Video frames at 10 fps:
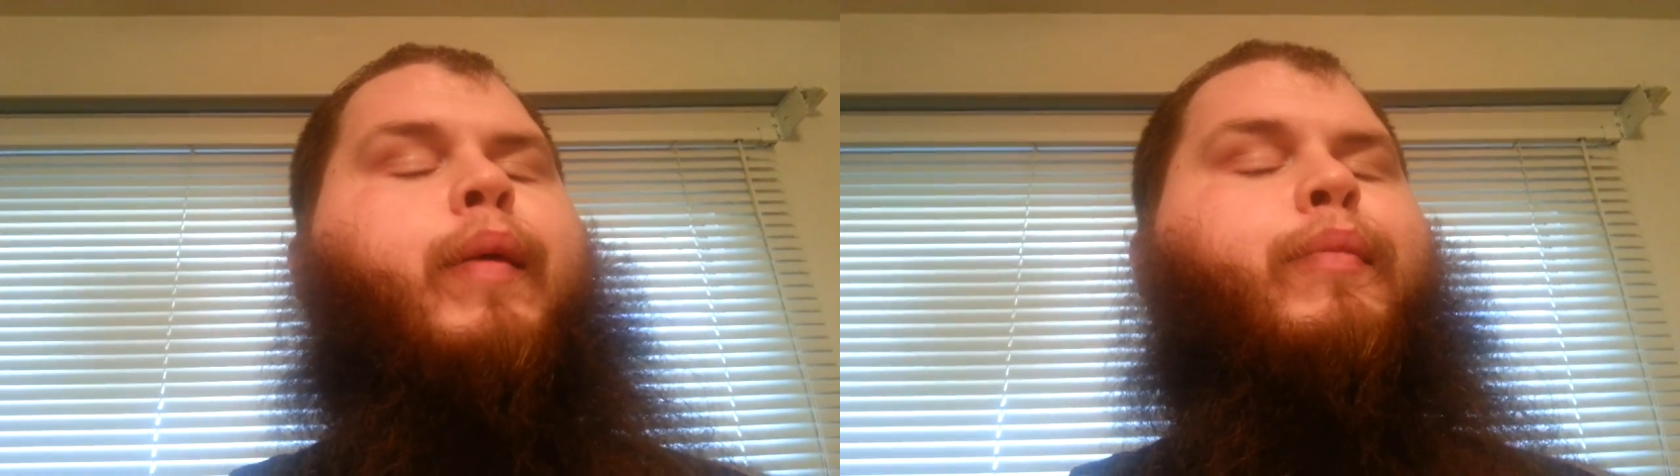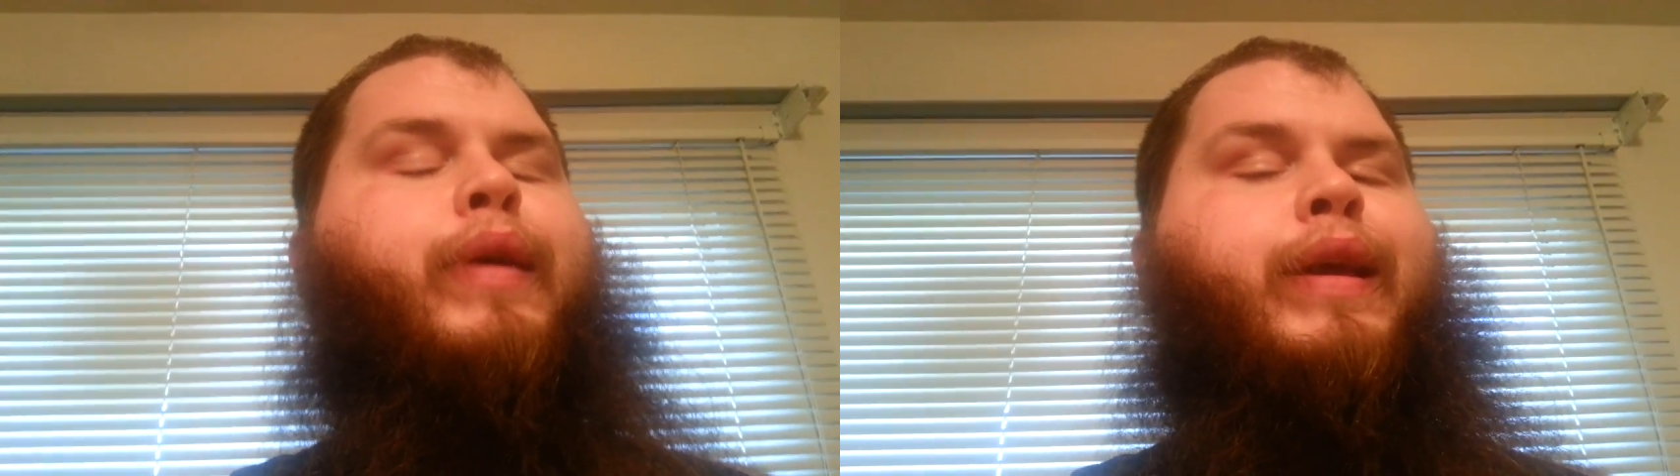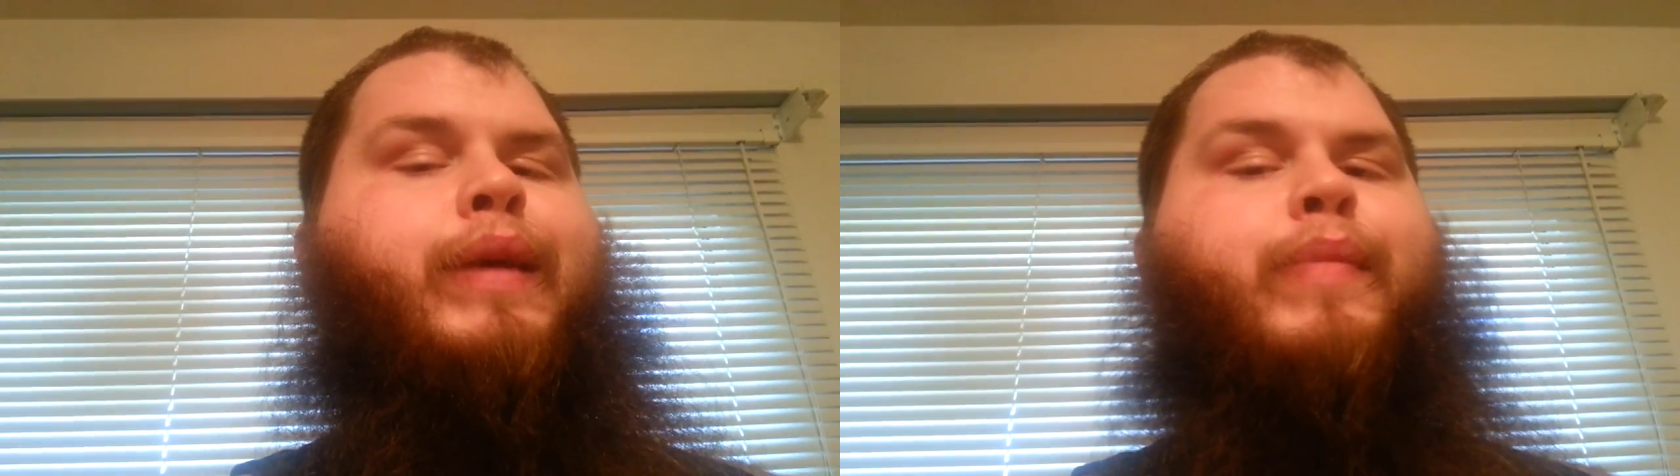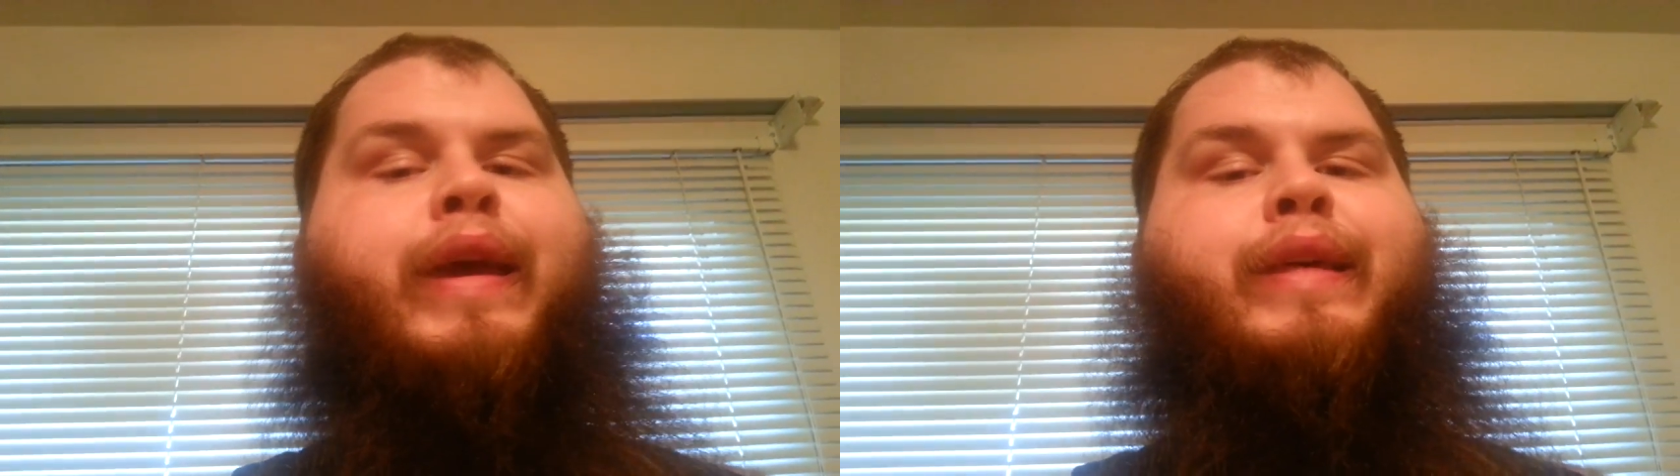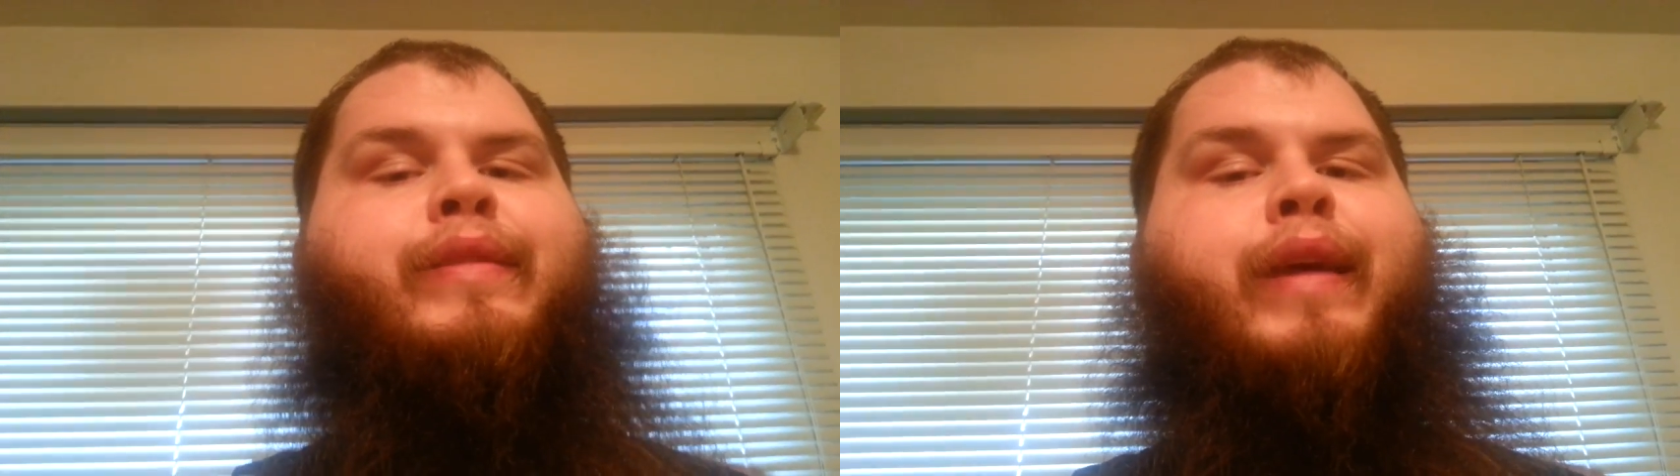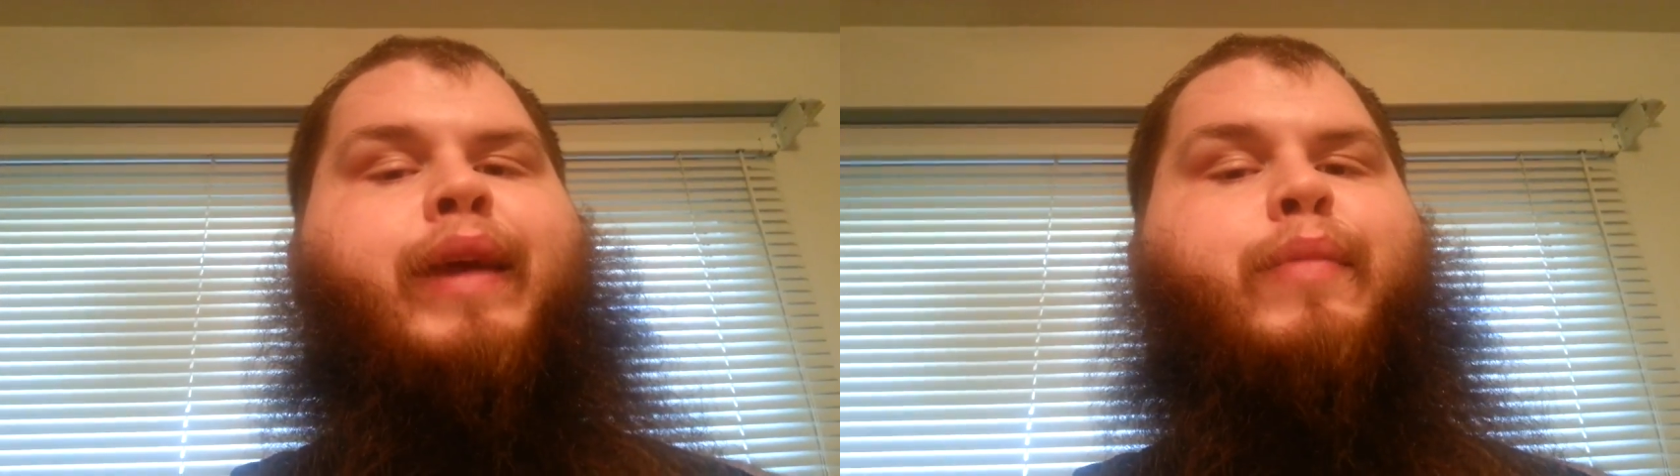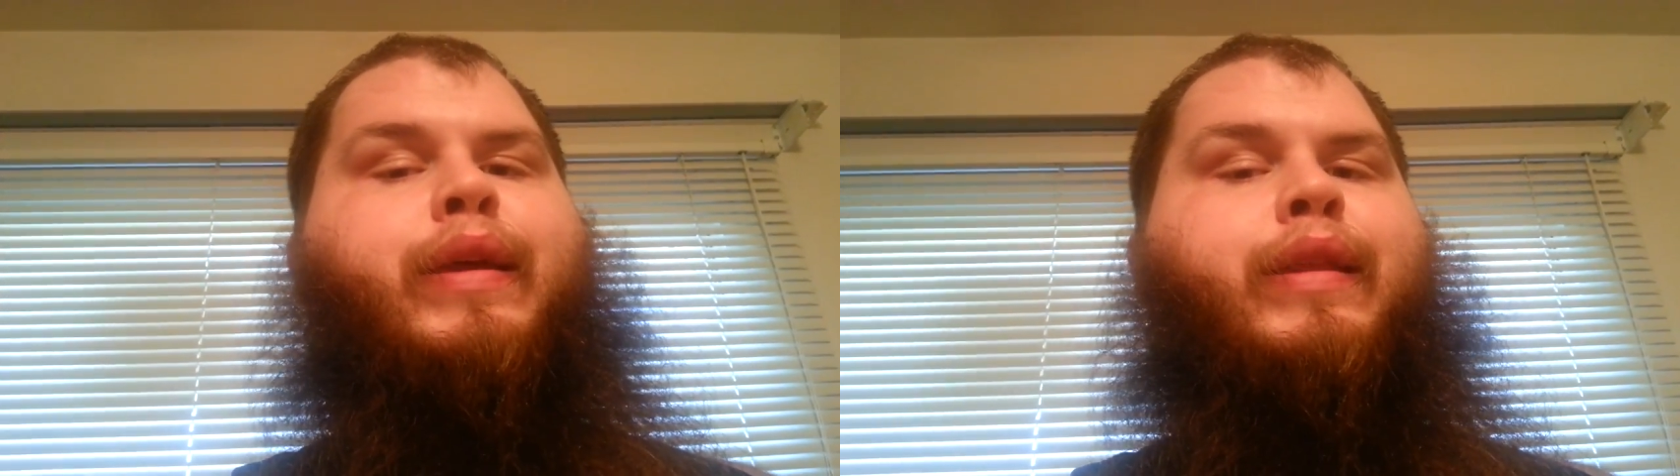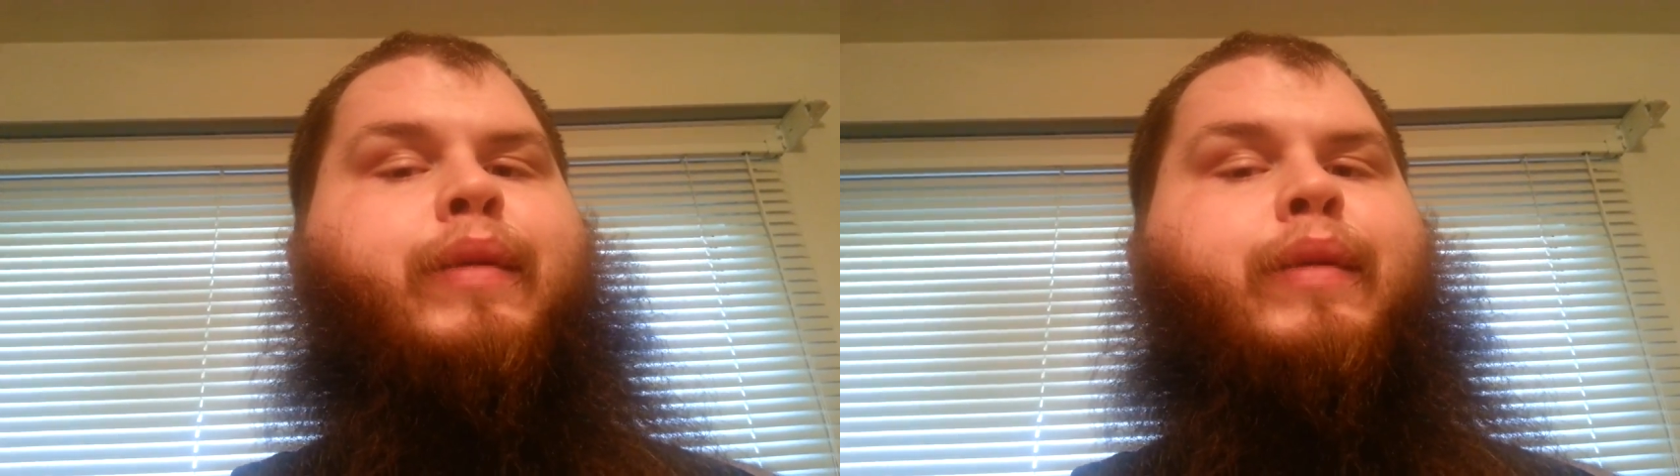but he made his name in